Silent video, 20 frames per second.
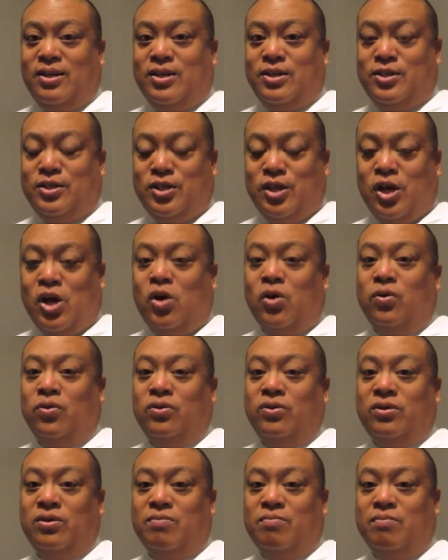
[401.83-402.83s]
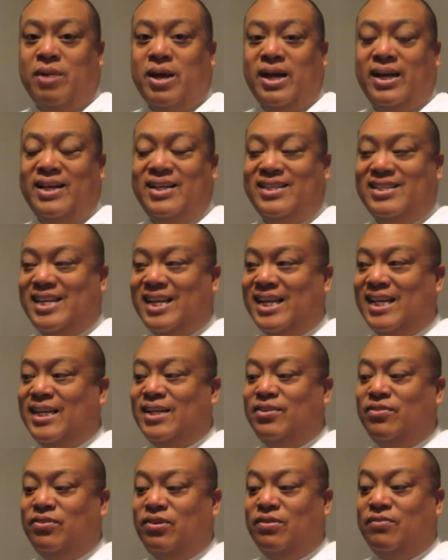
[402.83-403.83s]
So my
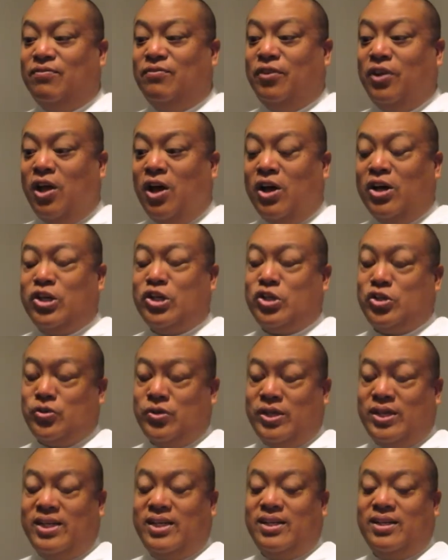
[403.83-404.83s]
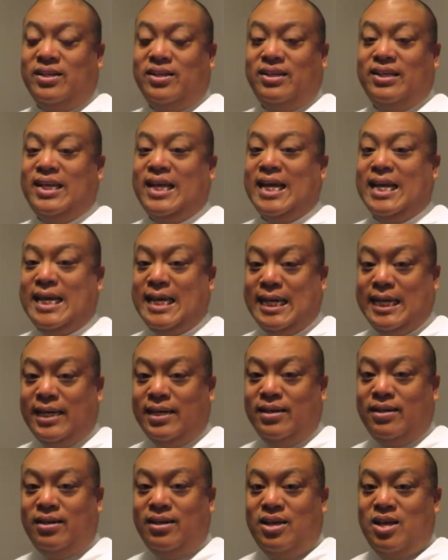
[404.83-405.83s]
consecutive vlog streak
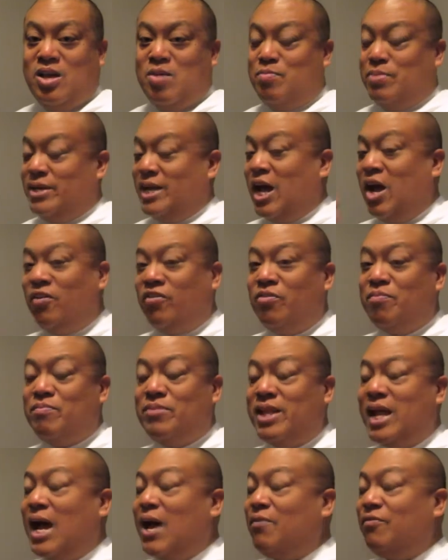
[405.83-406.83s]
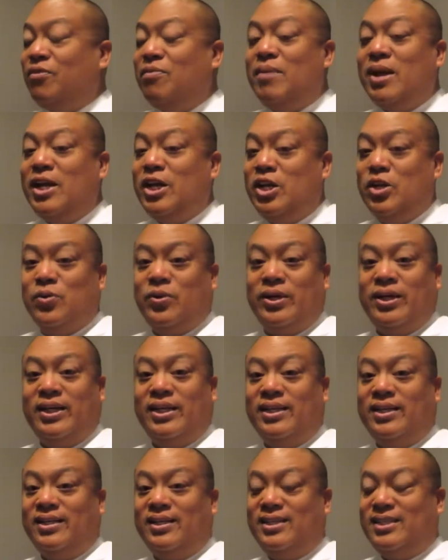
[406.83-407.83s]
ended, but not from not for my doing.
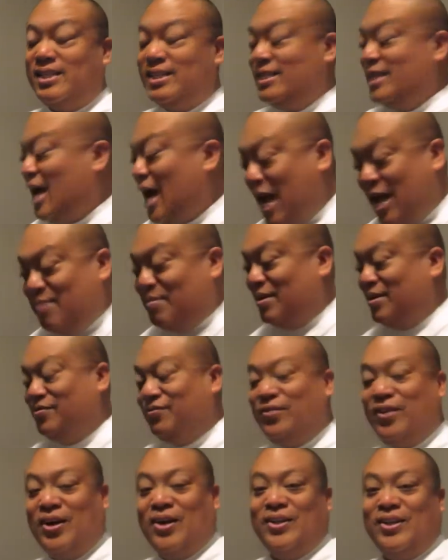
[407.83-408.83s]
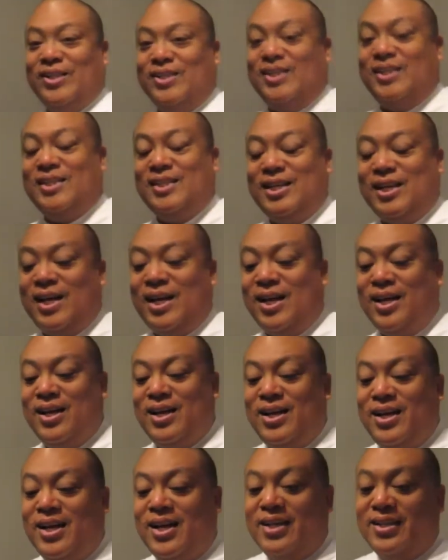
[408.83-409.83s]
This is not my fault. This is the,
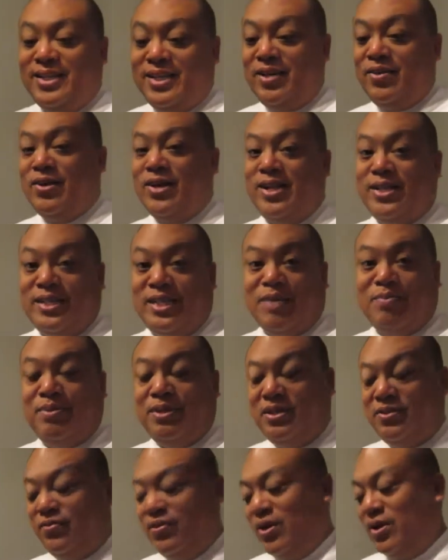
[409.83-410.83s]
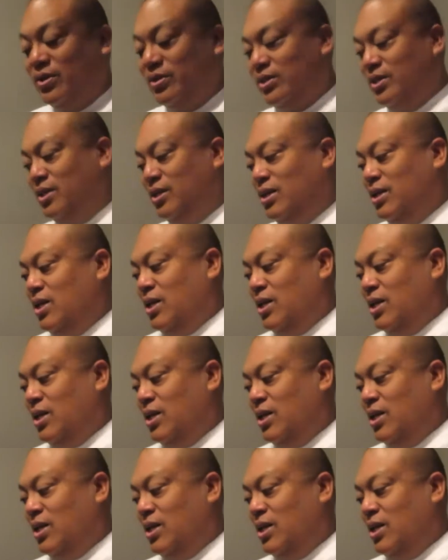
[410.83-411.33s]
the internet's company's fault.